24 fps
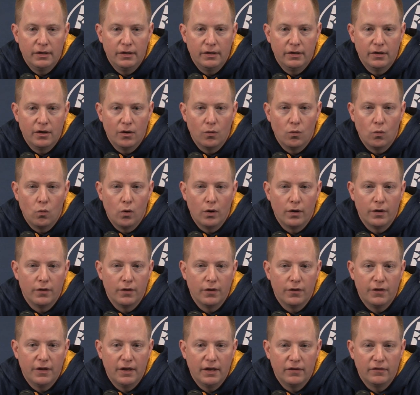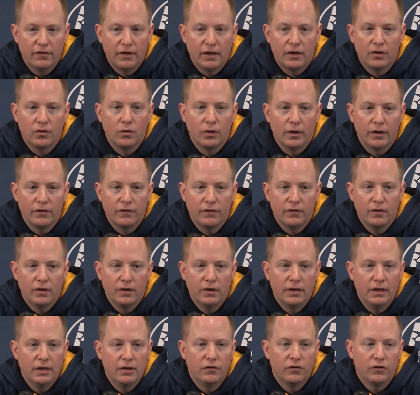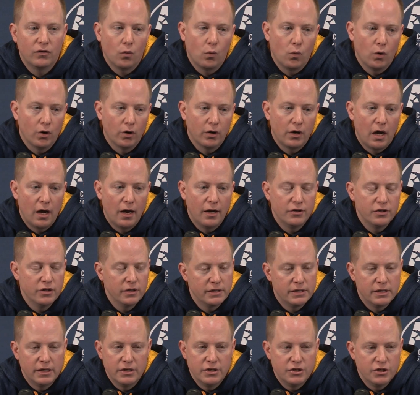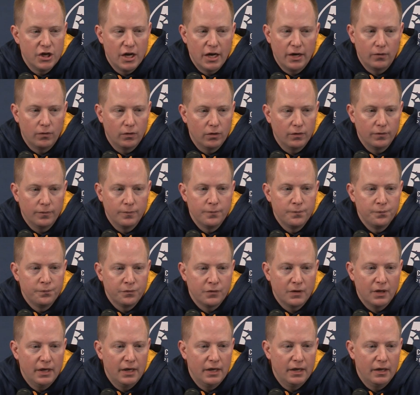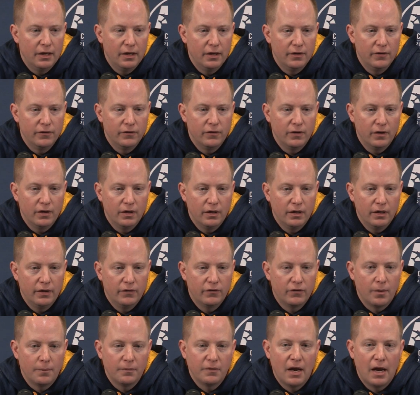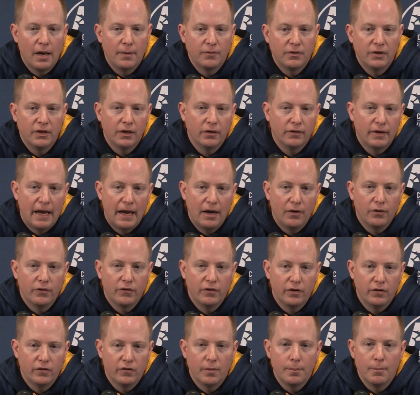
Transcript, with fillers: You know, one of the things that Chris needs to work on, just in general, is sometimes he allows his